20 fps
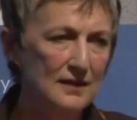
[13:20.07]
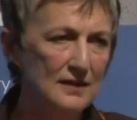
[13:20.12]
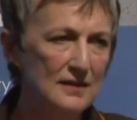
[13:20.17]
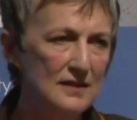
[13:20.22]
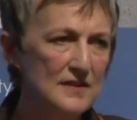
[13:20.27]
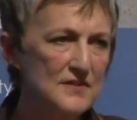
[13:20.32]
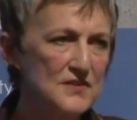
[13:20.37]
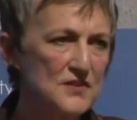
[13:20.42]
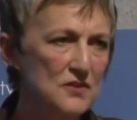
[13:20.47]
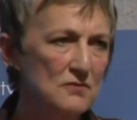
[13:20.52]

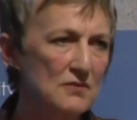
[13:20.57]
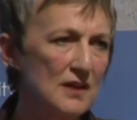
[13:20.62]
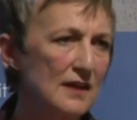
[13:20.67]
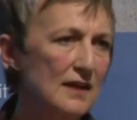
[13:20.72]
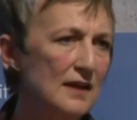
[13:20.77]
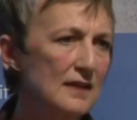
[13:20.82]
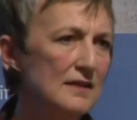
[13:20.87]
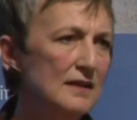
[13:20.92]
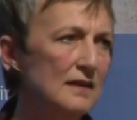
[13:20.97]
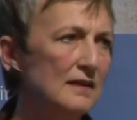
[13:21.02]
needs to
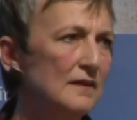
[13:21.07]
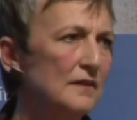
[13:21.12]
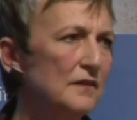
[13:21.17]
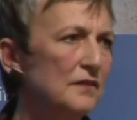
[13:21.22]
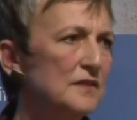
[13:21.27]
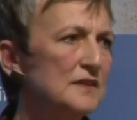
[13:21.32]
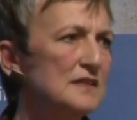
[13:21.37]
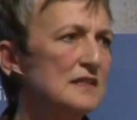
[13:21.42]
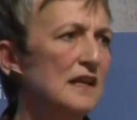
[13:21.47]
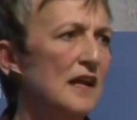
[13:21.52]
recognise
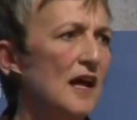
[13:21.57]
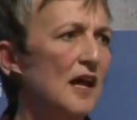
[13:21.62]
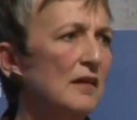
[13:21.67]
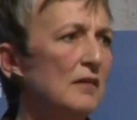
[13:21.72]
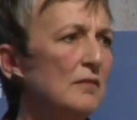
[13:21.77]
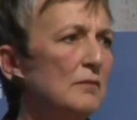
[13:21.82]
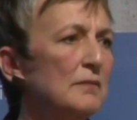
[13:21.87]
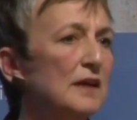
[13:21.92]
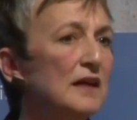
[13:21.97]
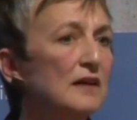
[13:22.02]
that it
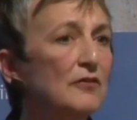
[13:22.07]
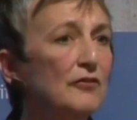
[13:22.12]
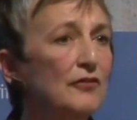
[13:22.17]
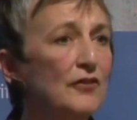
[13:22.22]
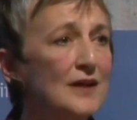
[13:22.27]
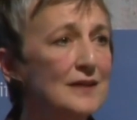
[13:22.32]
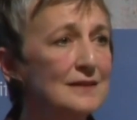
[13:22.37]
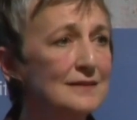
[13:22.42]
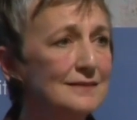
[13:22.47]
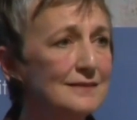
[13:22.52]
can make
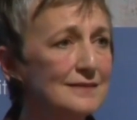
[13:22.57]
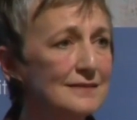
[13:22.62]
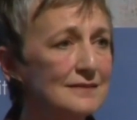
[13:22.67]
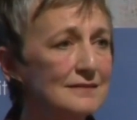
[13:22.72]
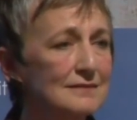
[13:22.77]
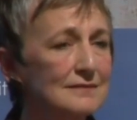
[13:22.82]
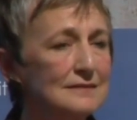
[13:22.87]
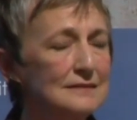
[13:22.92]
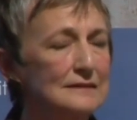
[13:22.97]
friends,